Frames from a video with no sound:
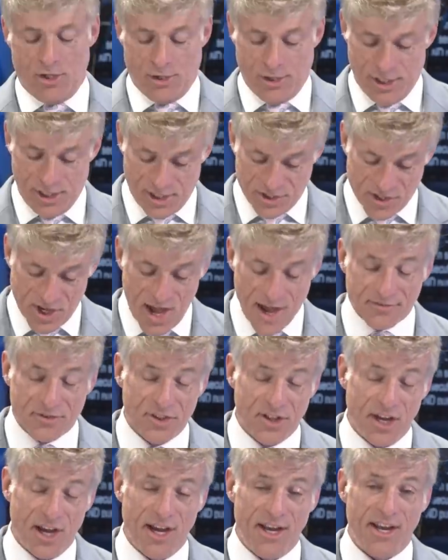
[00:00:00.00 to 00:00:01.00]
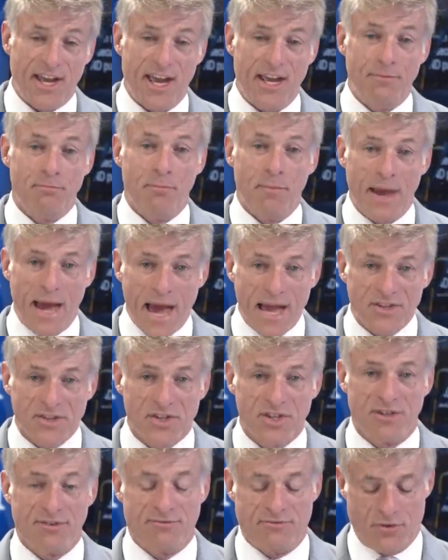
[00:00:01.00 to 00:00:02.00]
Leading us off tonight, a
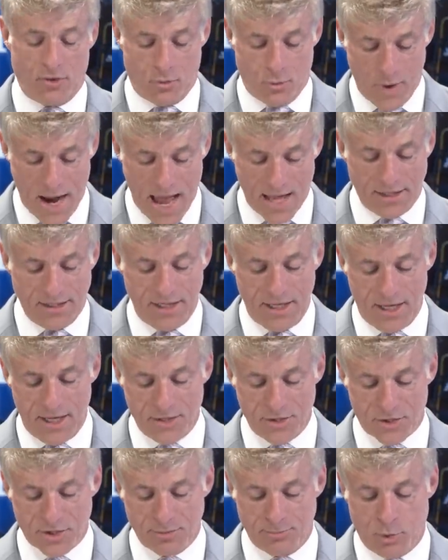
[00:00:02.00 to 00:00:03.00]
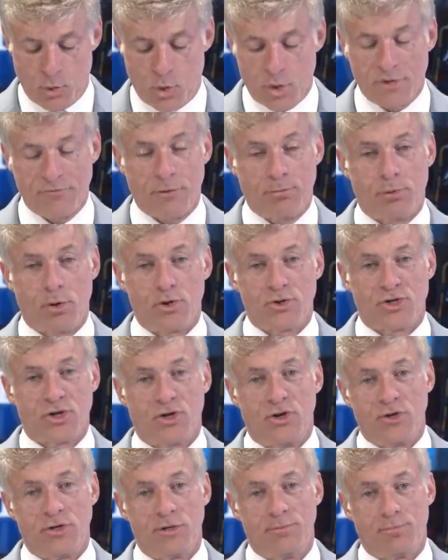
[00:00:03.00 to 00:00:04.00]
massive rally in support of a
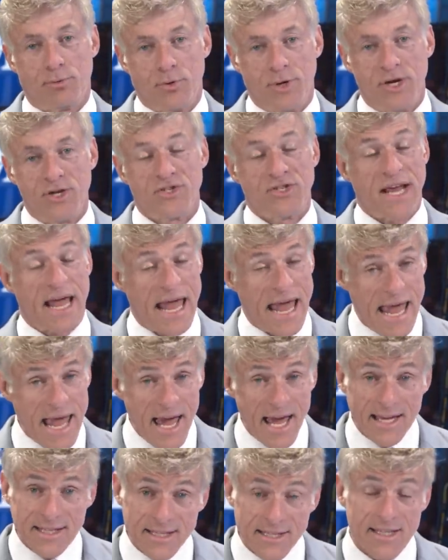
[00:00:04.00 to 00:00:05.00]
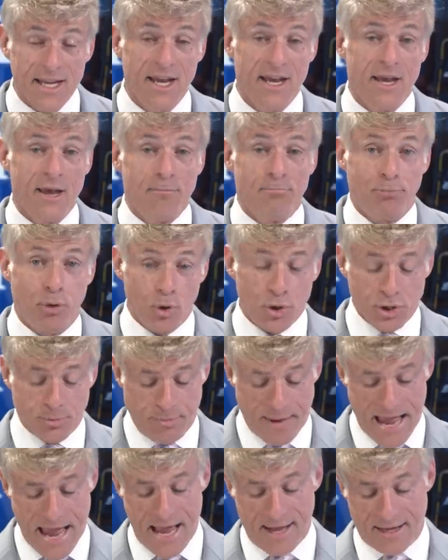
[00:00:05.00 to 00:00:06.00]
persecuted priest and
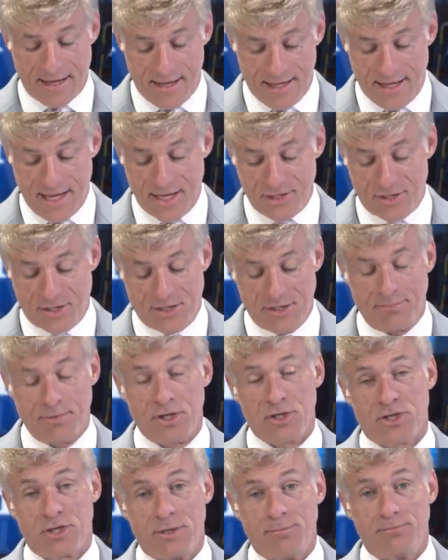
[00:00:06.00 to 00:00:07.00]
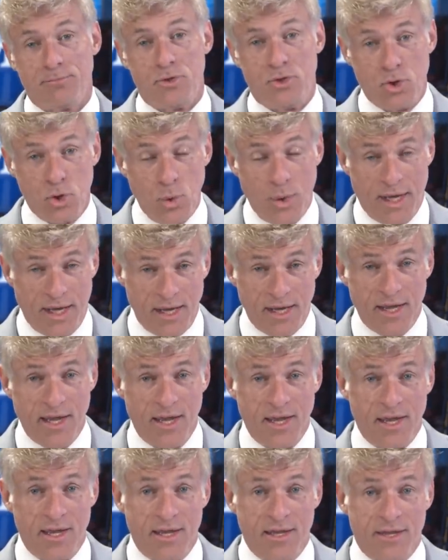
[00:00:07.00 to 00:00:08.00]
pushback against the bishop
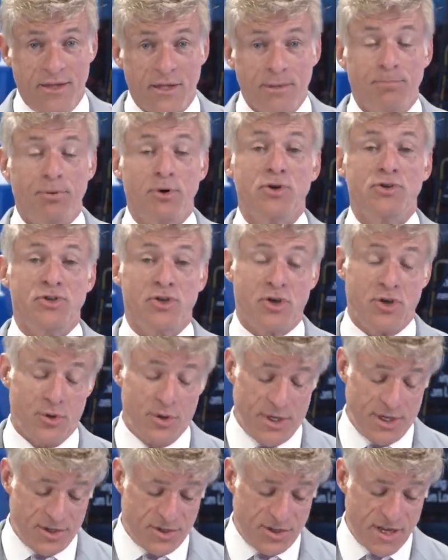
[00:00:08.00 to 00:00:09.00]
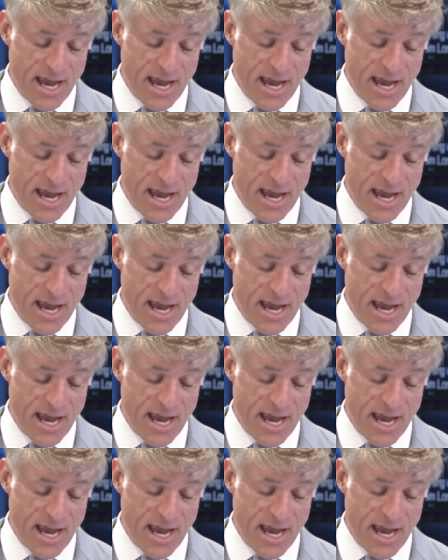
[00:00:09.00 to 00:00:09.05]
doing the persecuting.